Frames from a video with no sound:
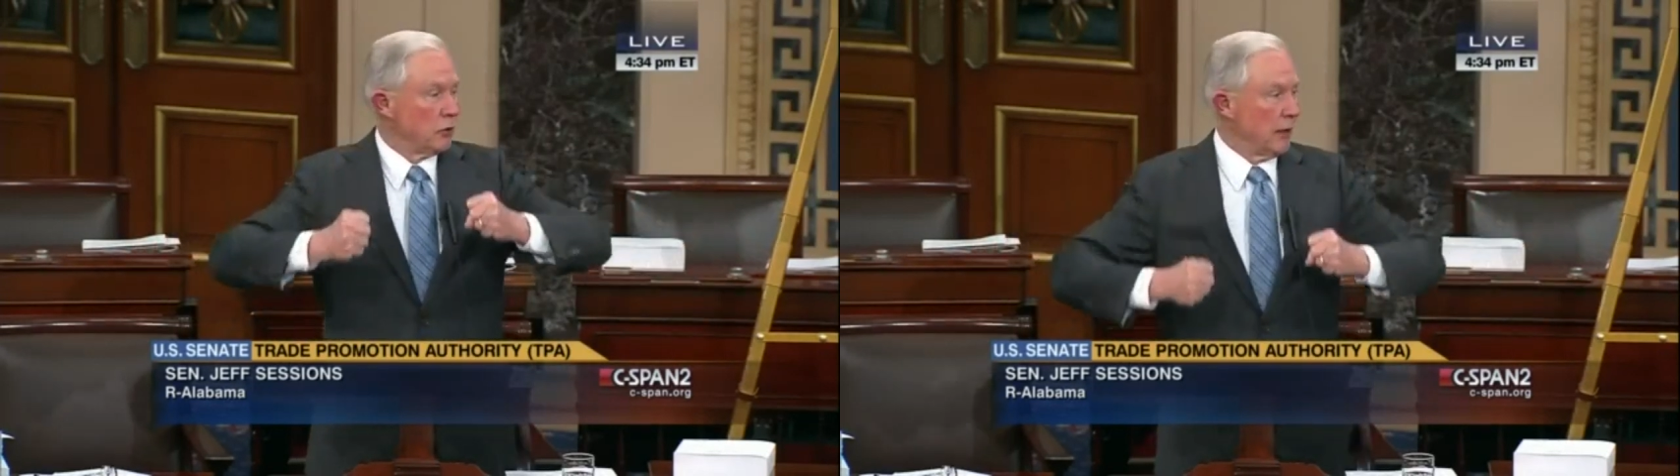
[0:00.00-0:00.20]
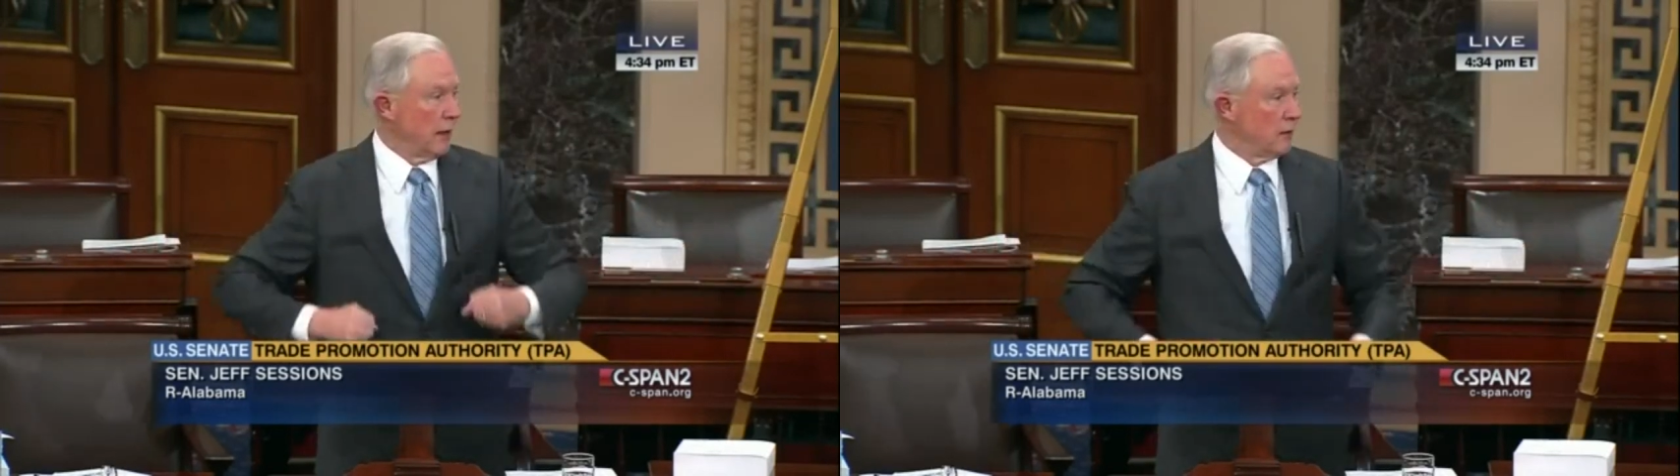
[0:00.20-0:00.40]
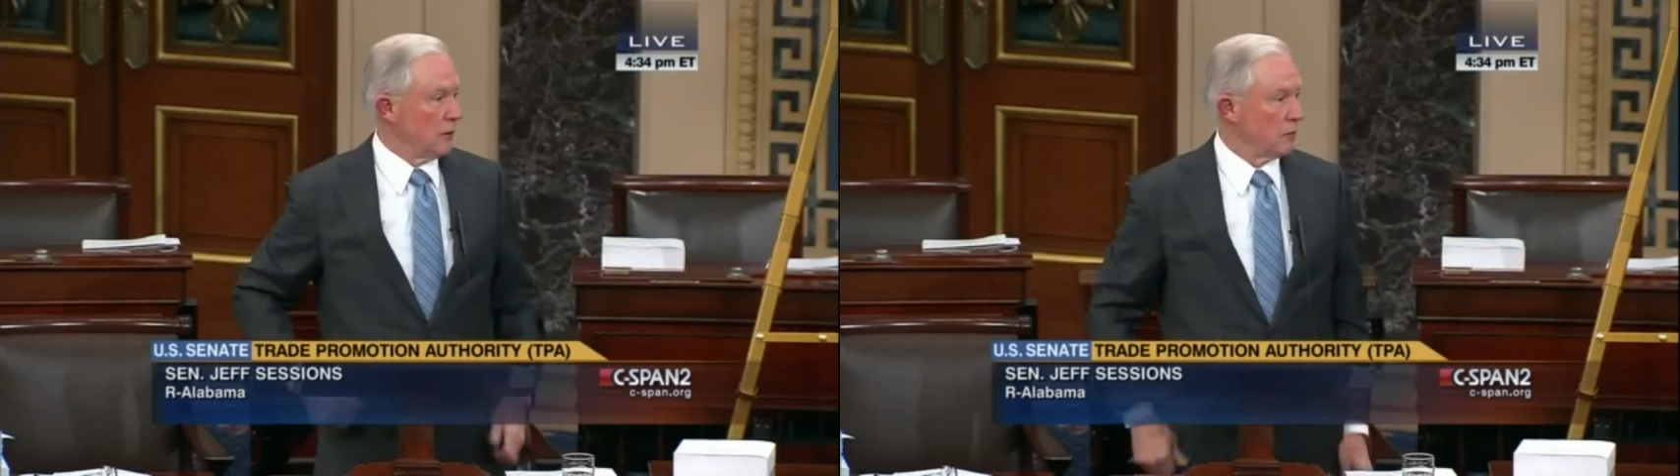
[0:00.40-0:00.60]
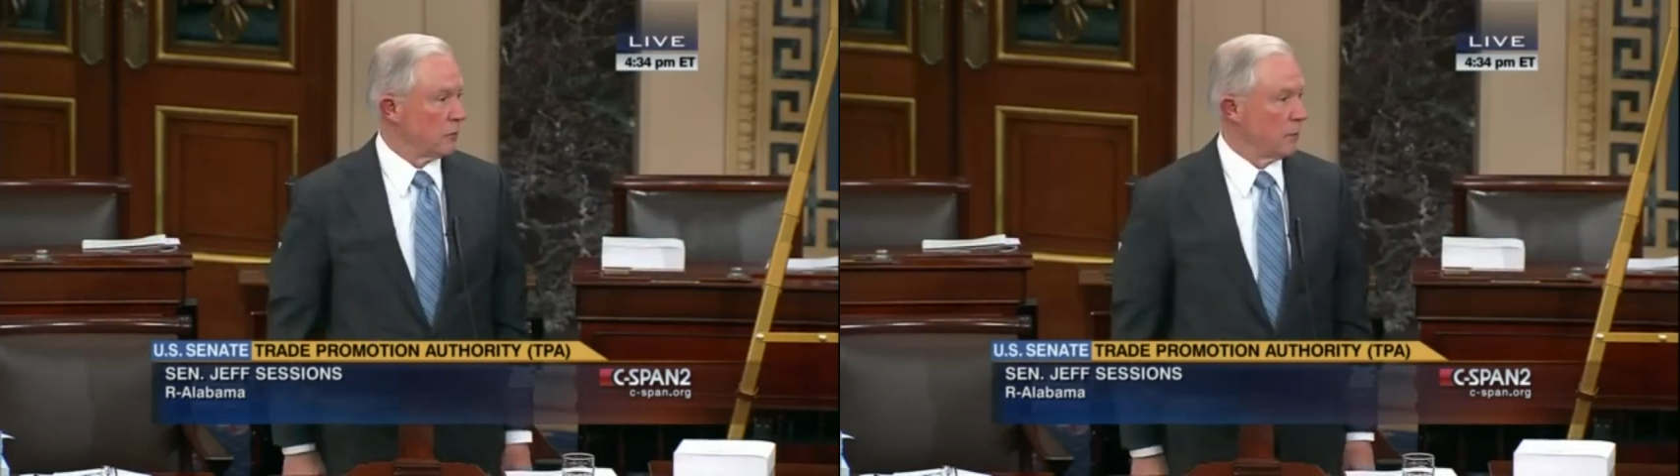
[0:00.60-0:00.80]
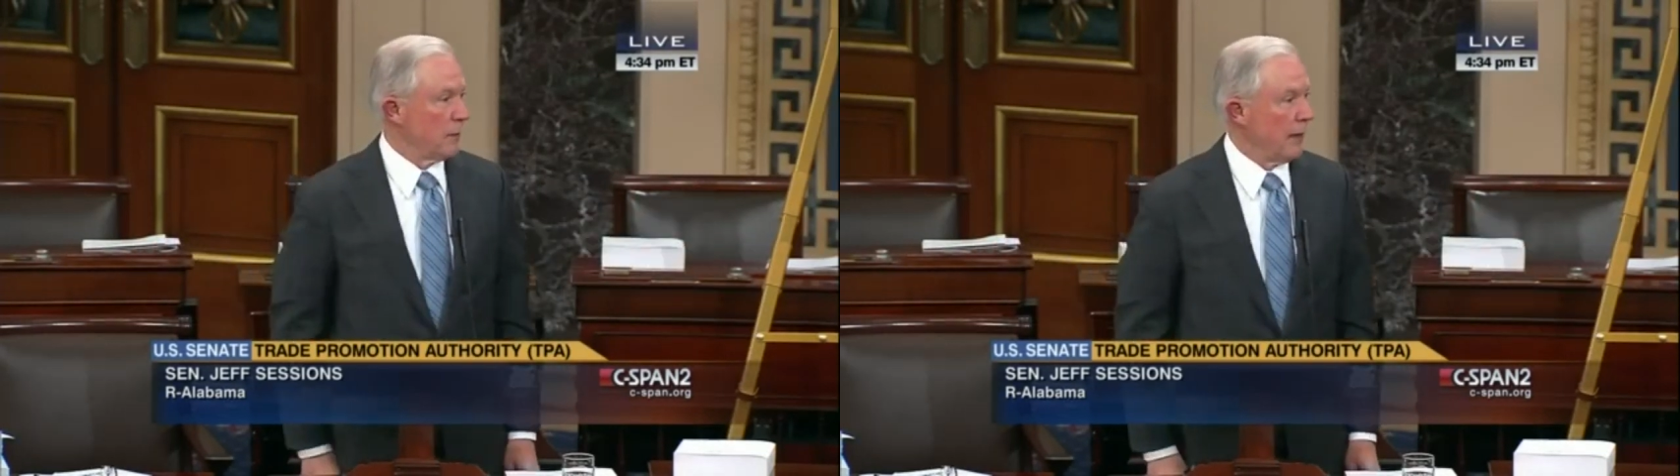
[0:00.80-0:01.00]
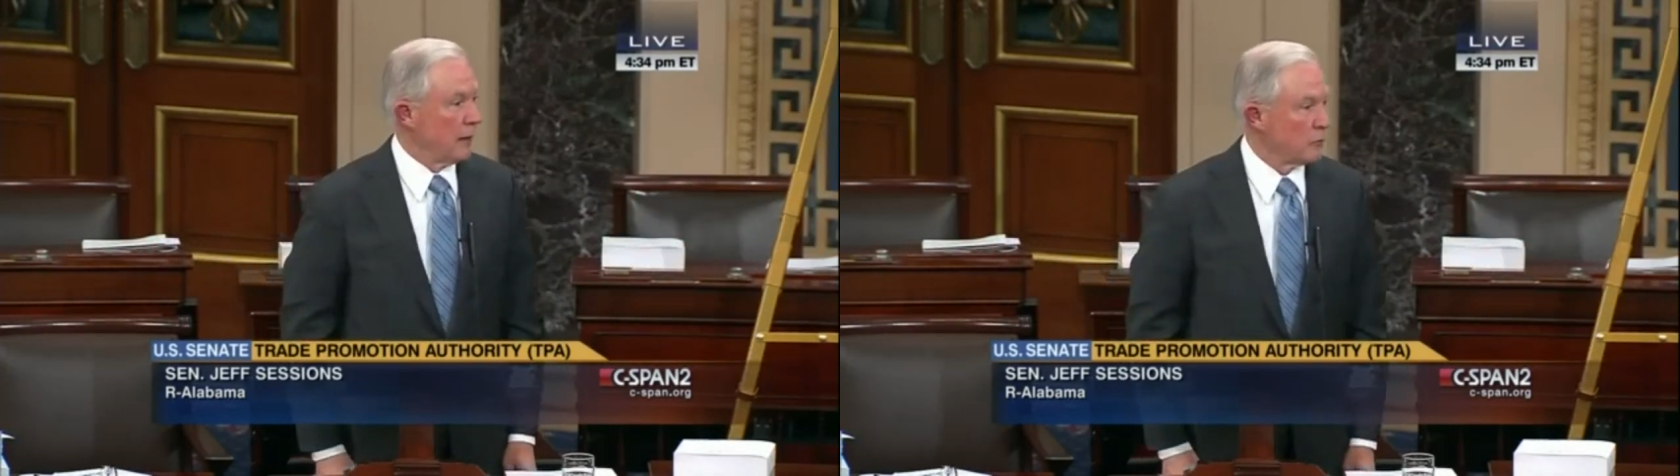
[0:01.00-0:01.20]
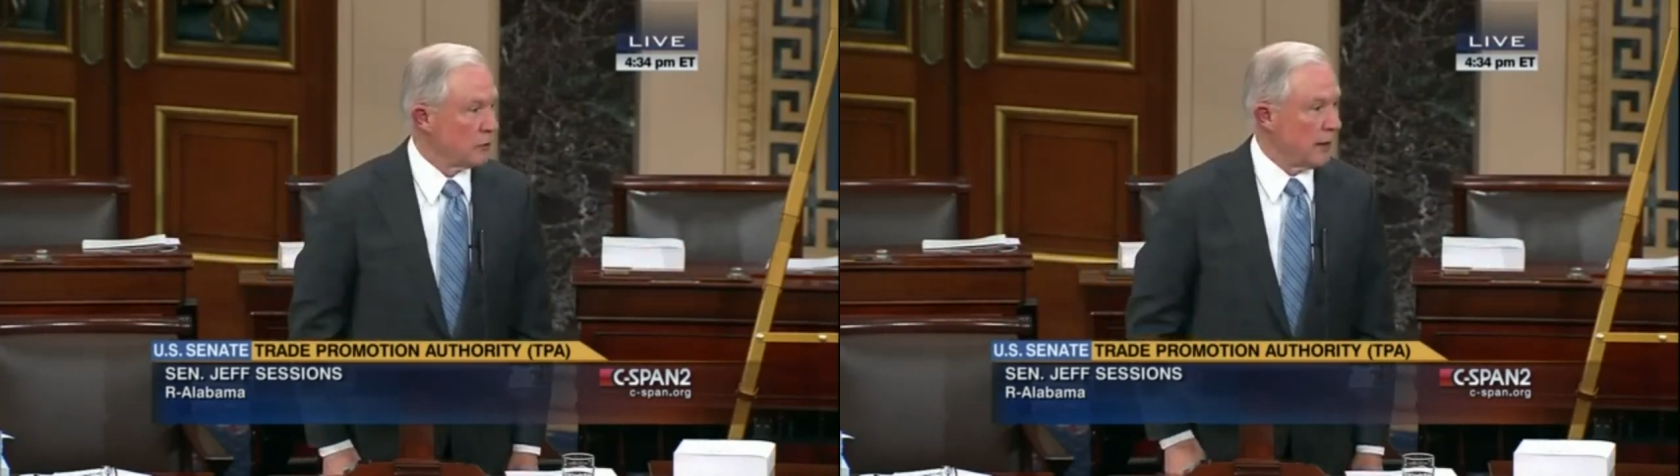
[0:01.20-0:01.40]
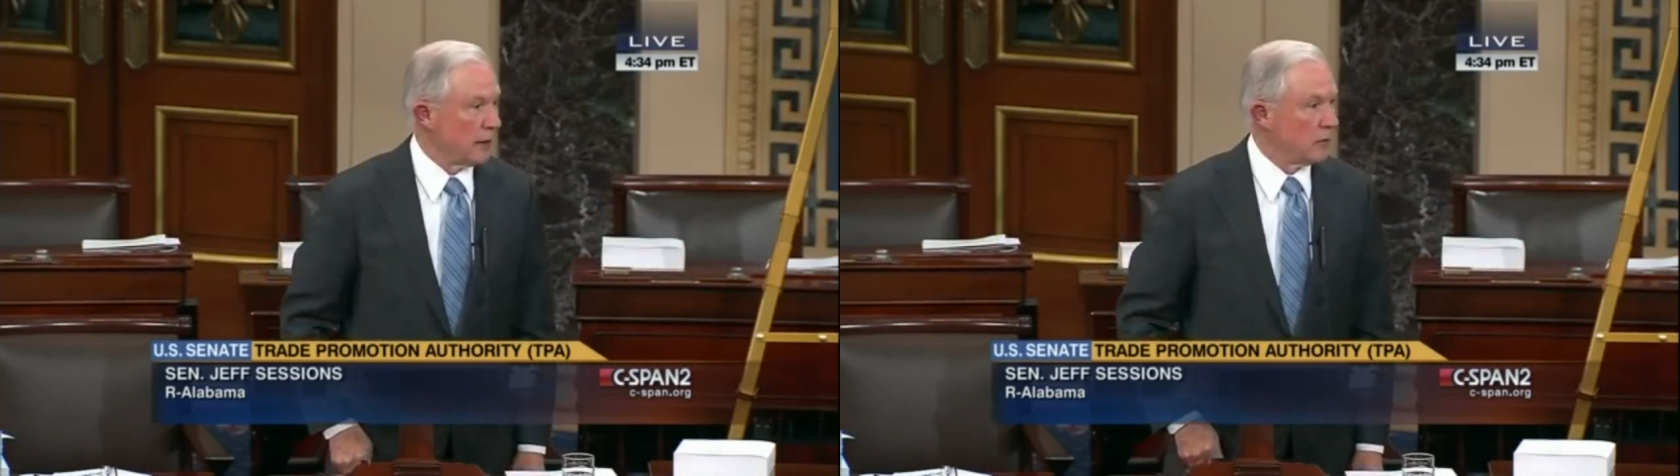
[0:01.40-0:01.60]
changes from
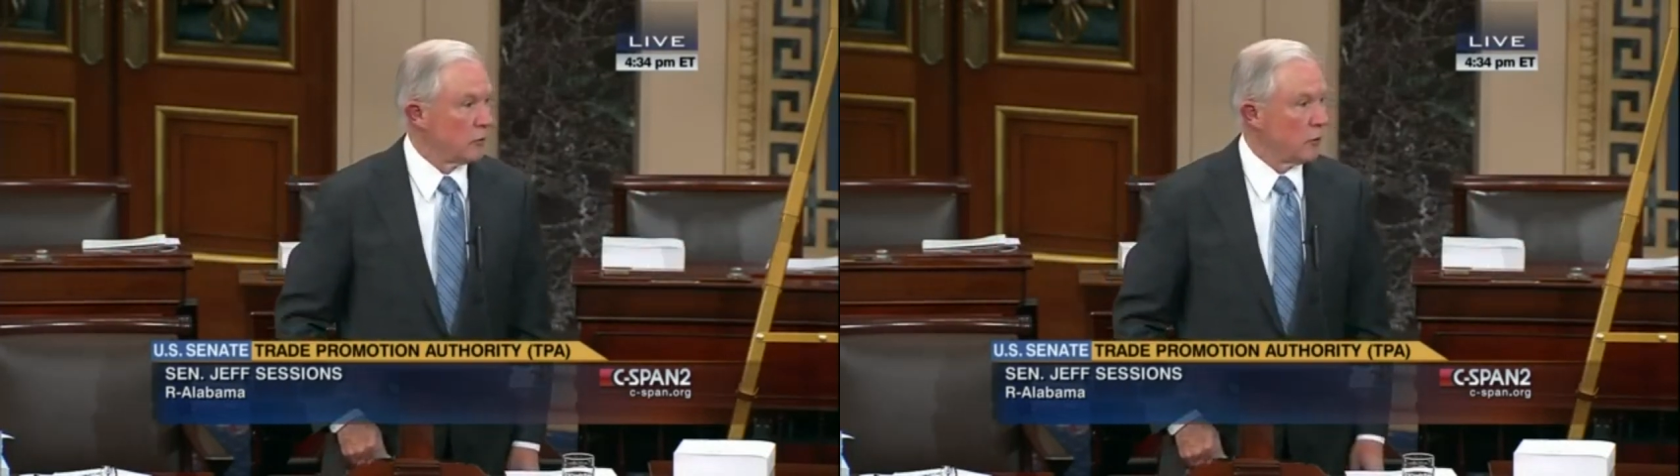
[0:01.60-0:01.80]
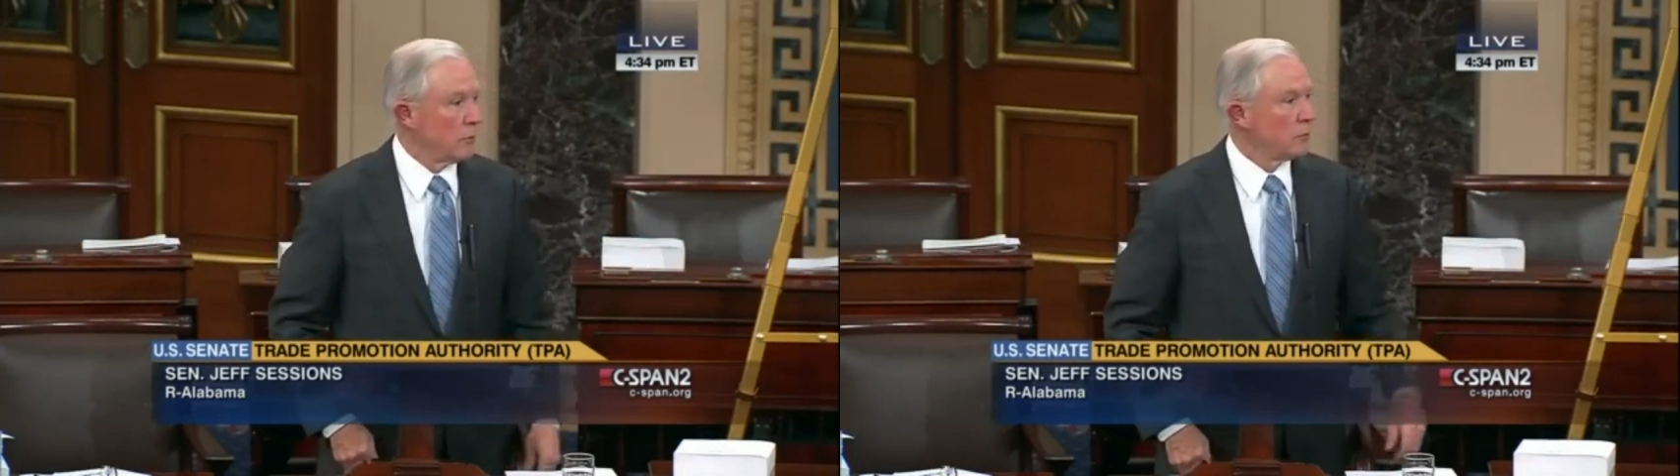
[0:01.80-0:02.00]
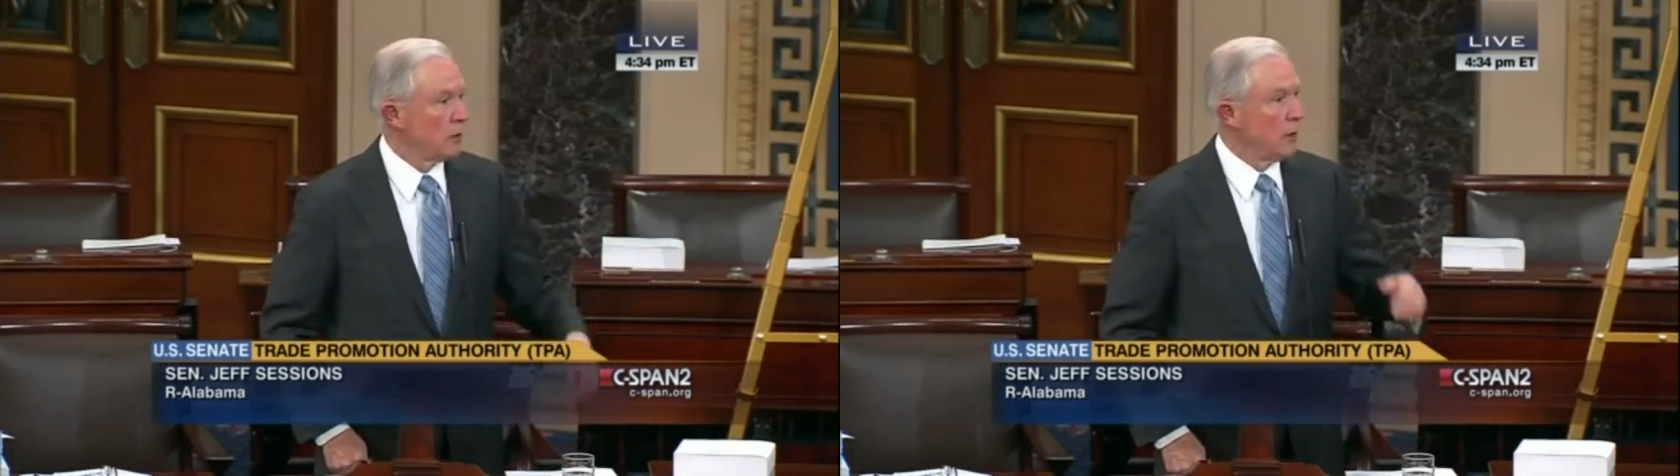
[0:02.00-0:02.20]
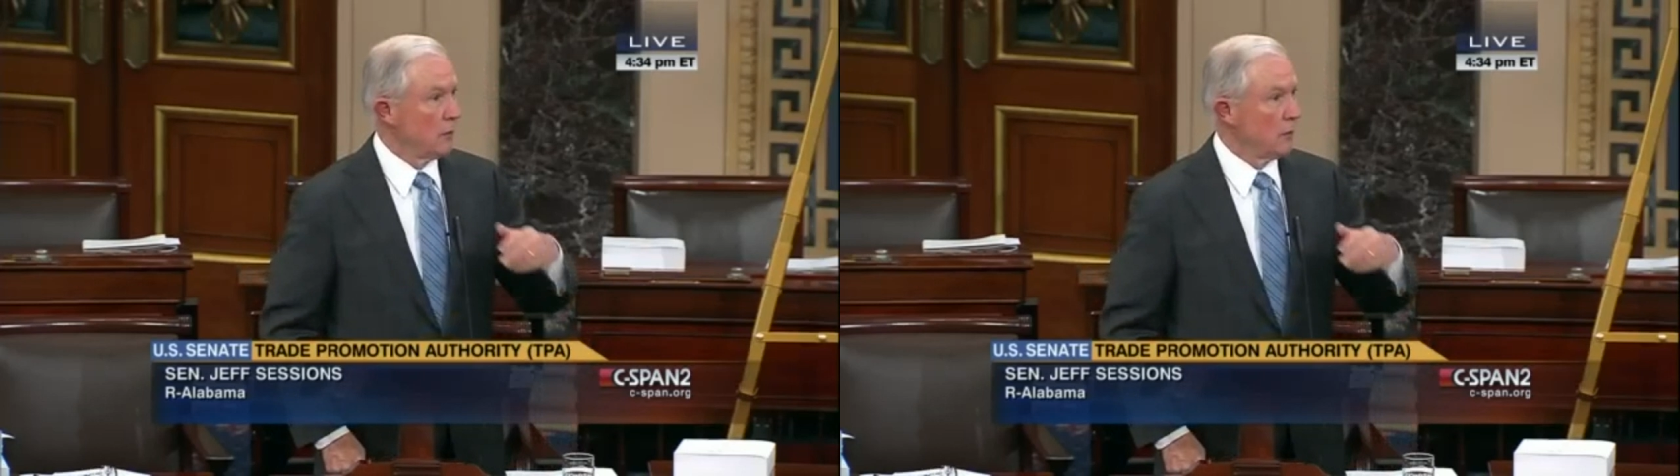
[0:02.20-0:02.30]
outside groups,